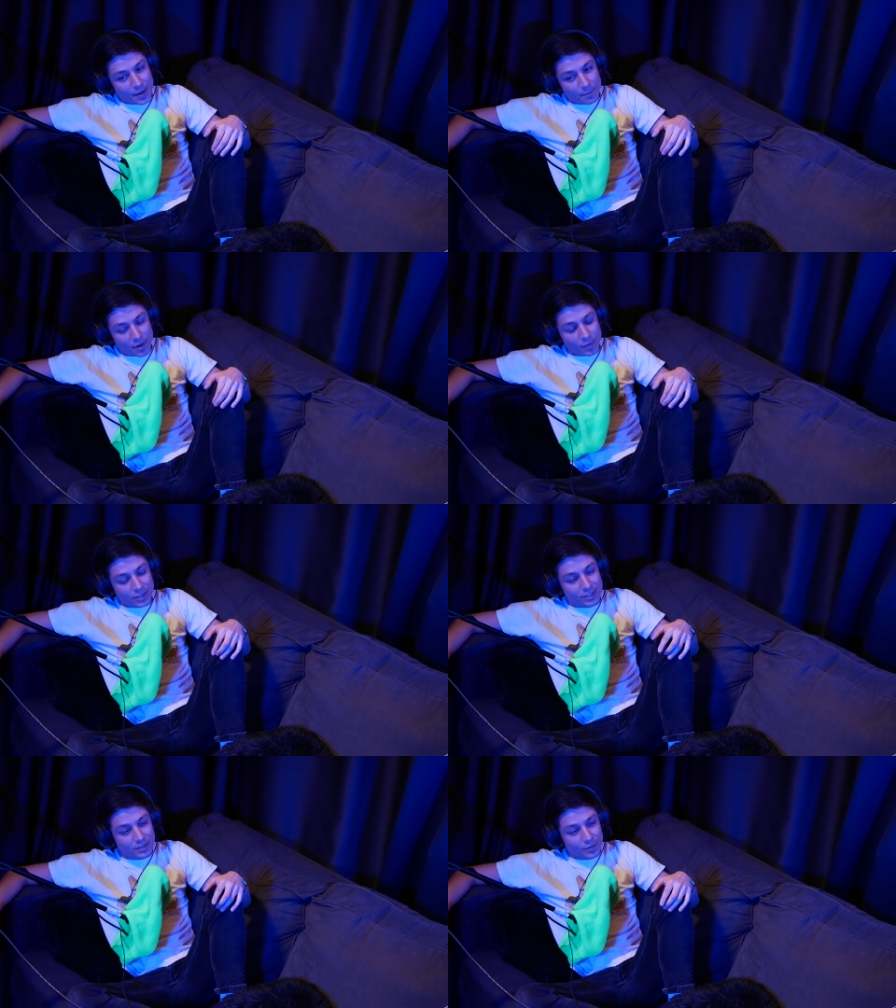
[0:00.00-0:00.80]
but
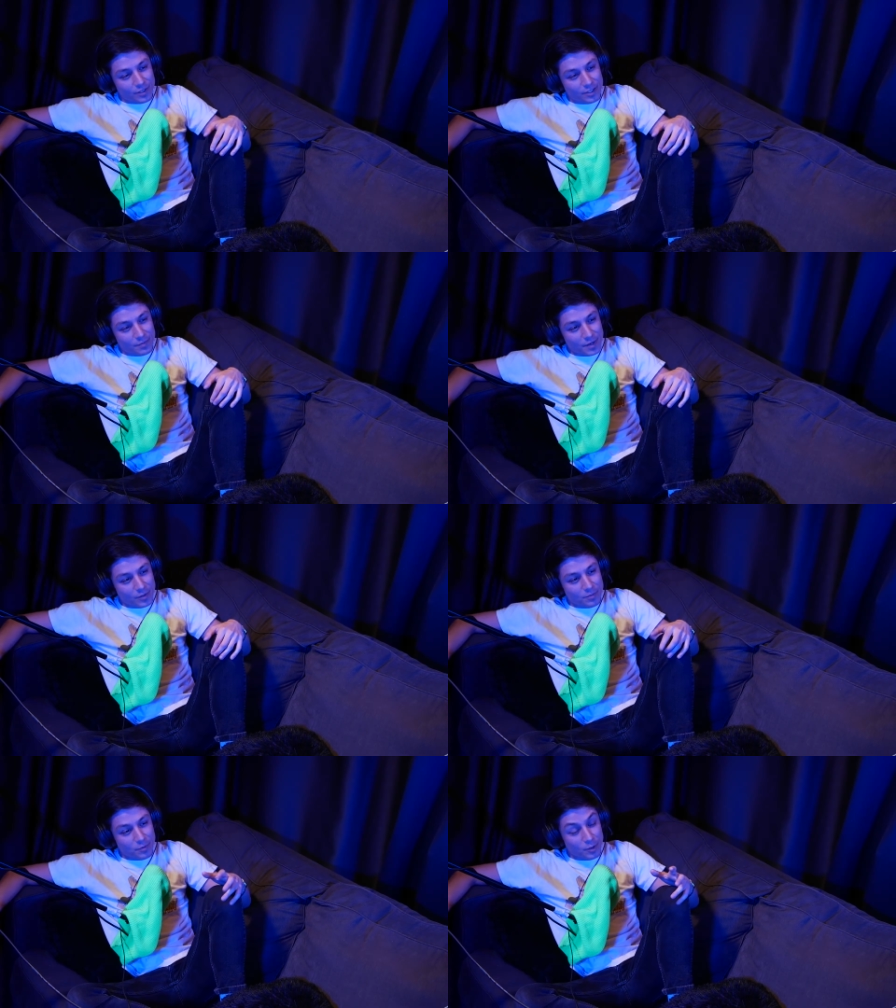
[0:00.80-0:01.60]
what's what to me
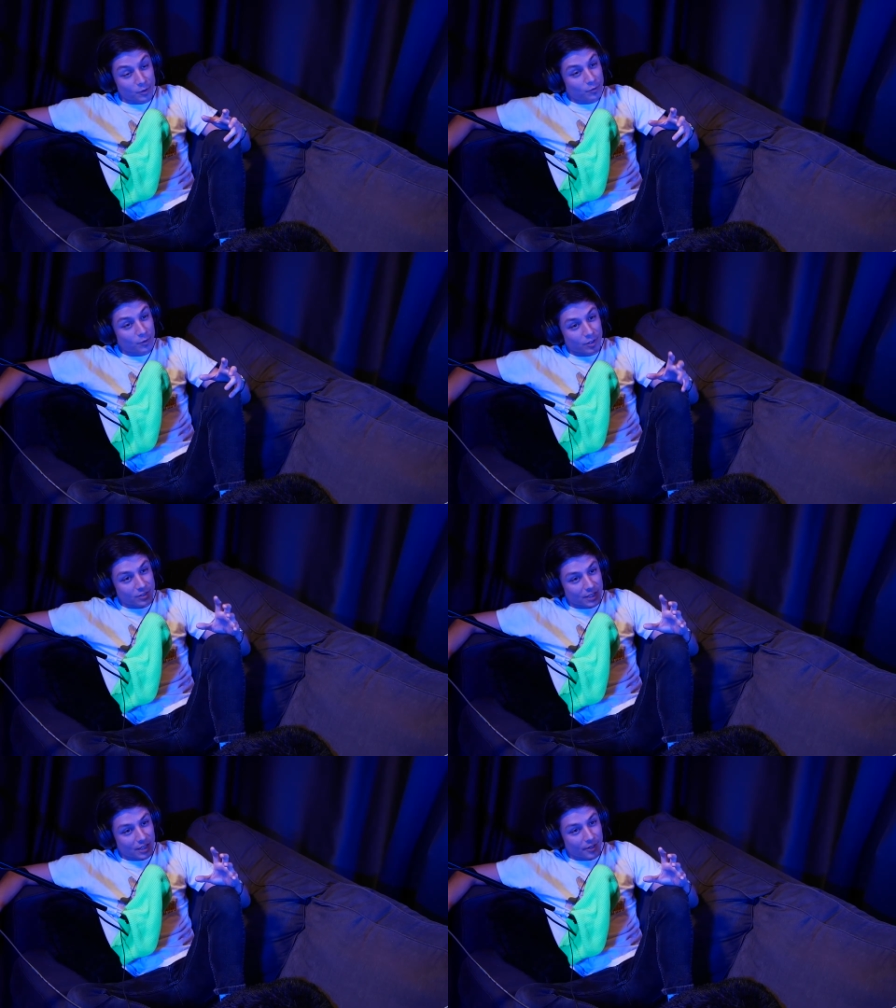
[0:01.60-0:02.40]
what's beautiful is
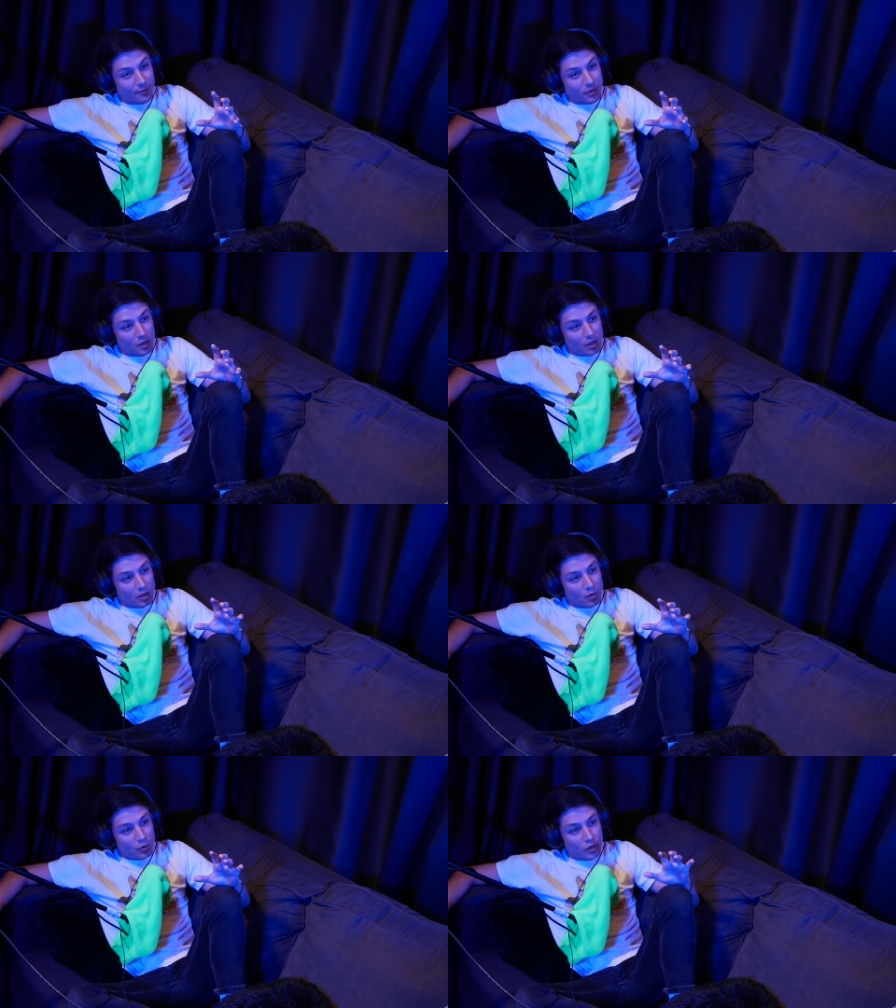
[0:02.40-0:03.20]
like
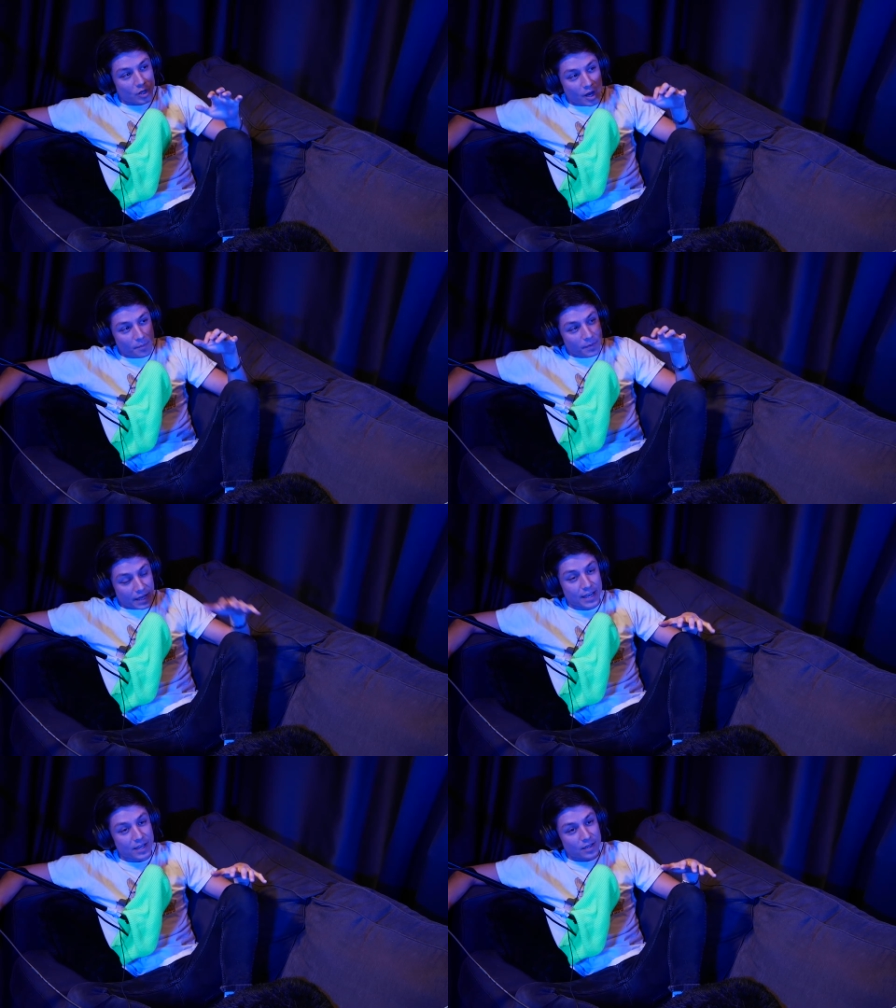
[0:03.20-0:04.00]
when you come
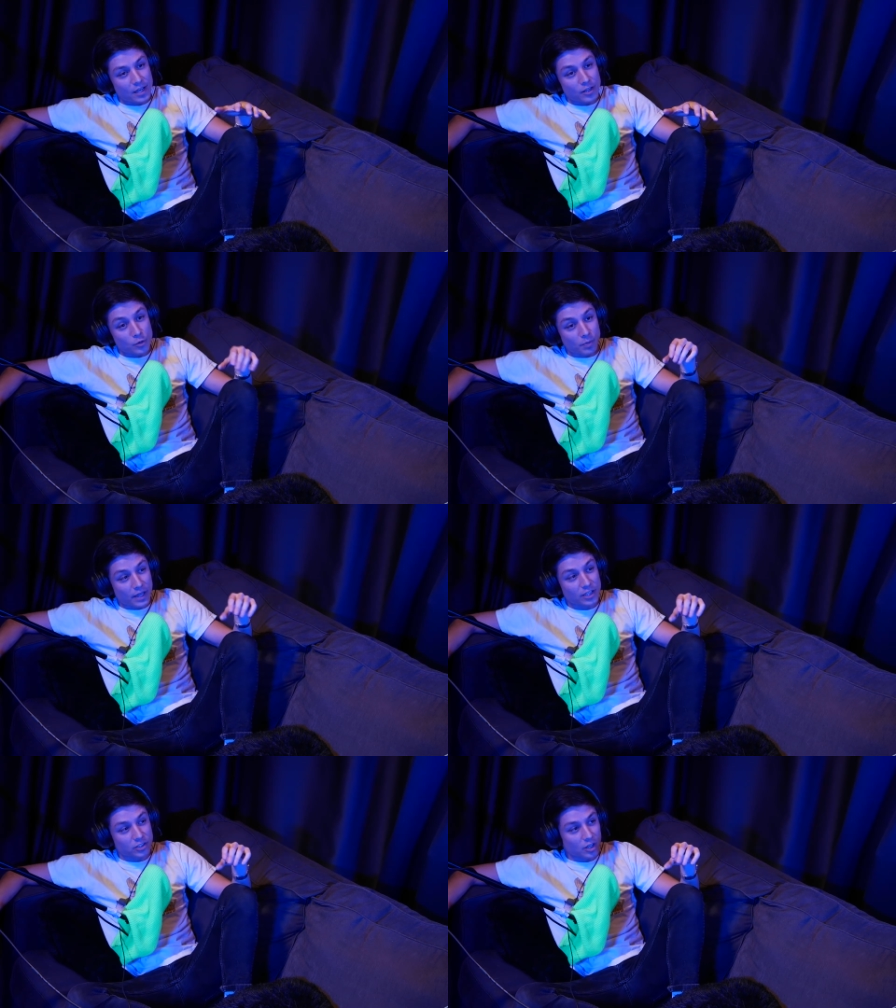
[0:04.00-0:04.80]
in and you
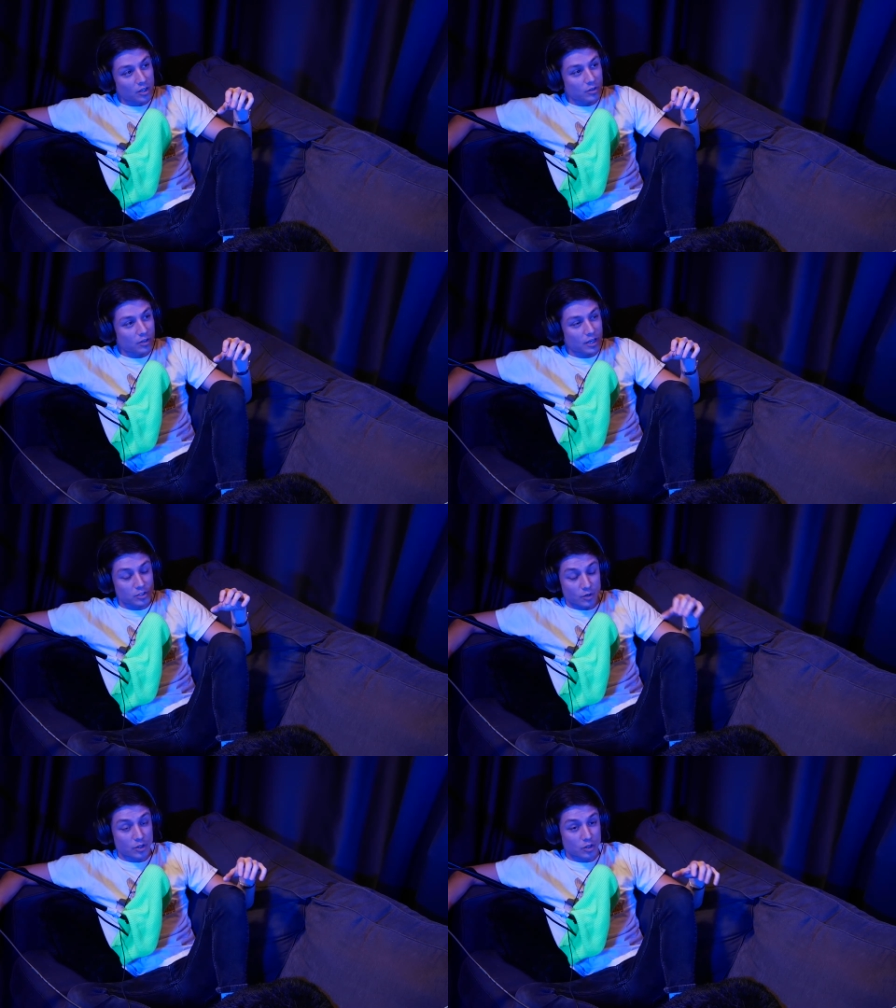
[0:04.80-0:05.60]
play a song you guys already